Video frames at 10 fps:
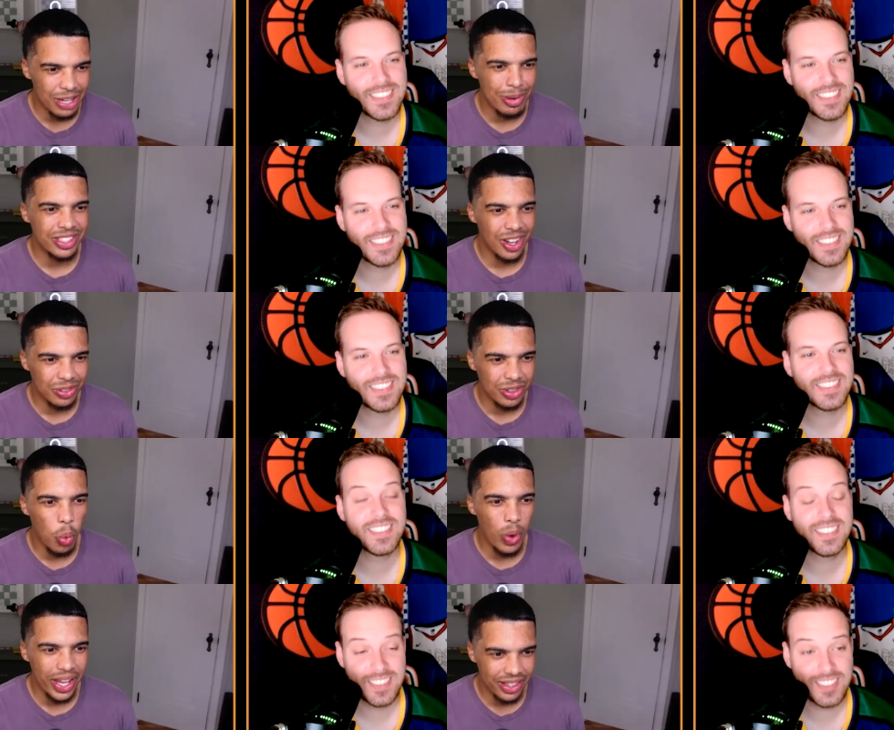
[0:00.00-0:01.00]
Speaker 1: myself to
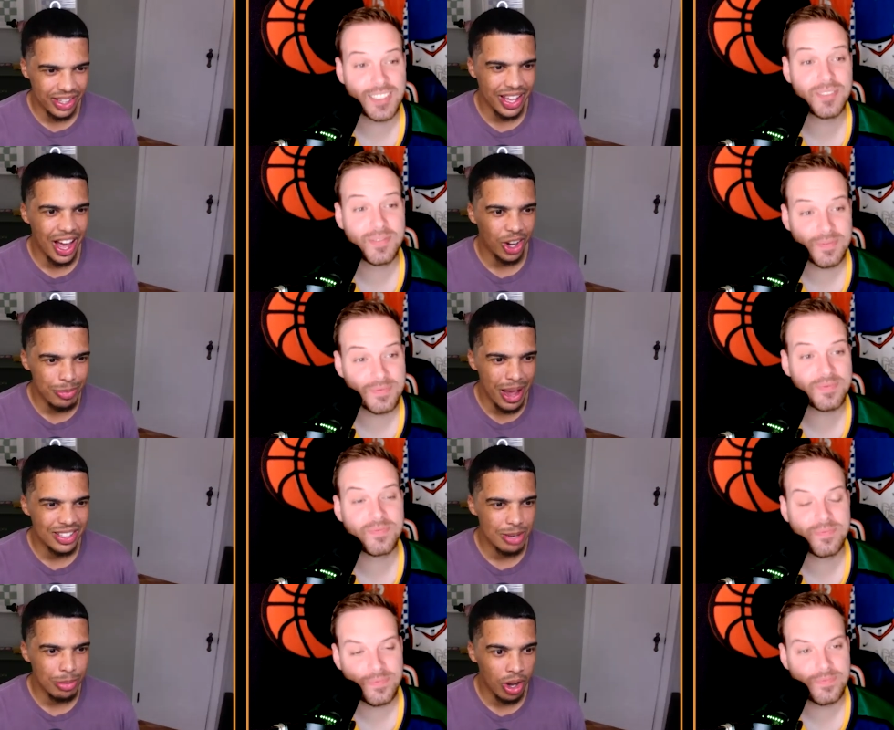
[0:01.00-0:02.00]
wings in college
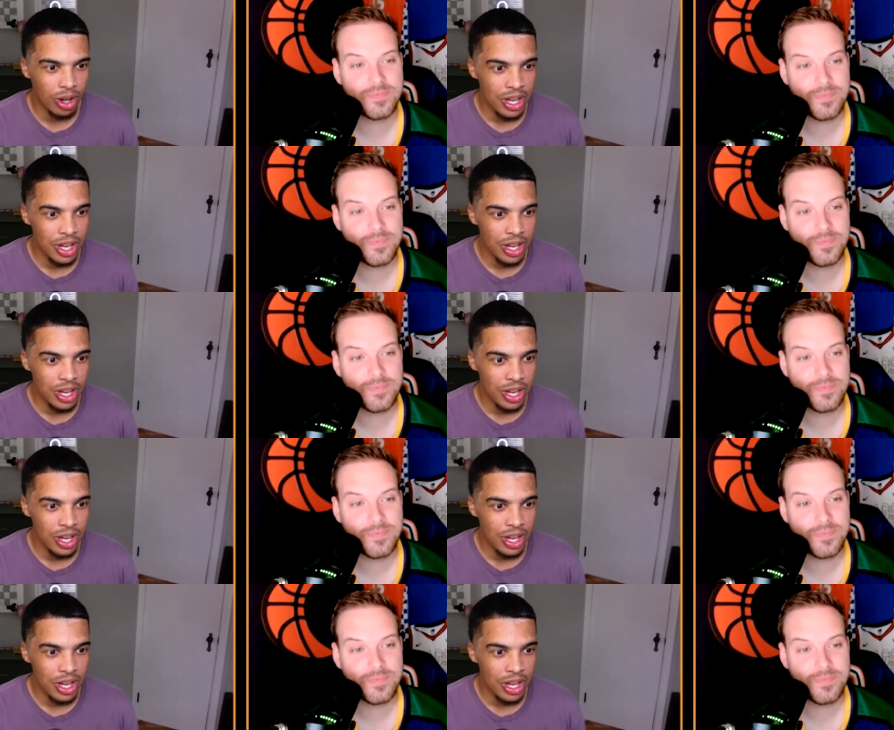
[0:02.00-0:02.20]
basketball.